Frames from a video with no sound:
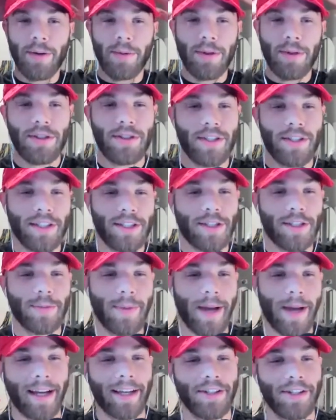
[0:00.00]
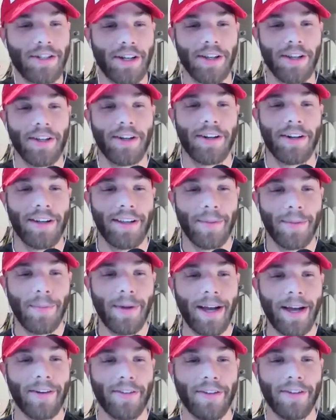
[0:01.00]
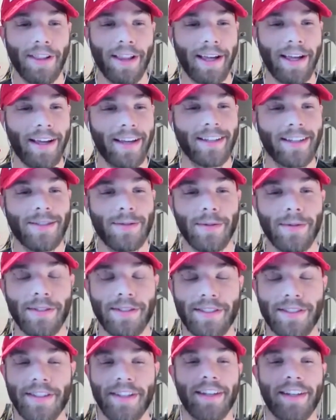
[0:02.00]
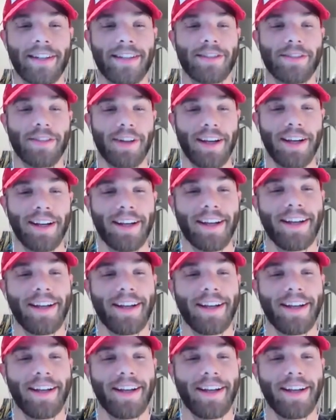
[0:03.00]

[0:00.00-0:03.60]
we used to smack each other in the back of our legs with sticks, right?